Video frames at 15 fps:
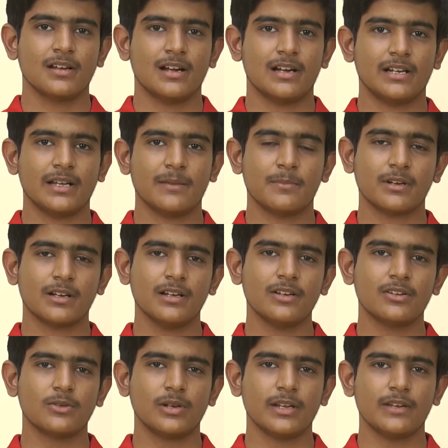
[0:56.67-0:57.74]
A typical
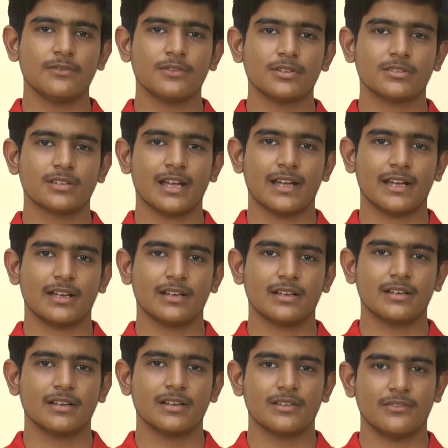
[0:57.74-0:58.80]
routine was like,
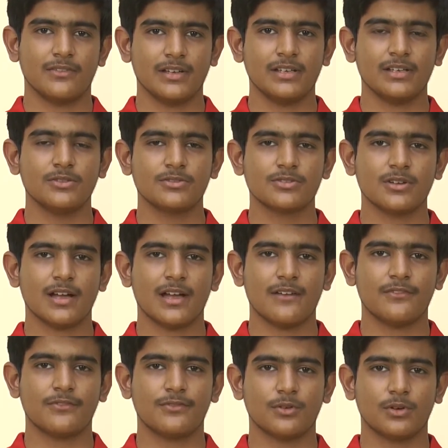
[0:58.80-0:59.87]
we used to
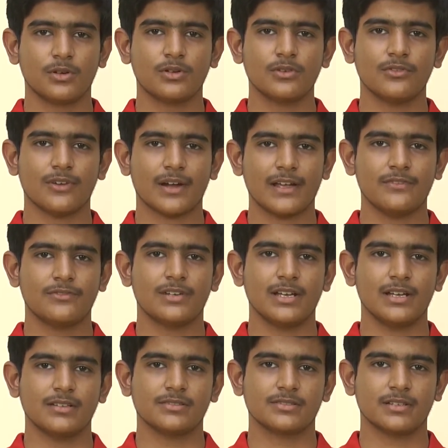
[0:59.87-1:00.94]
have 4 to 5
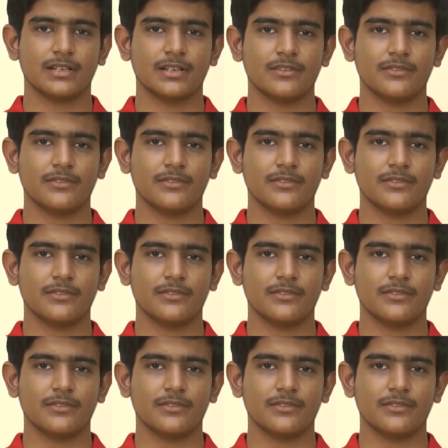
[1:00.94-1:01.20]
days in a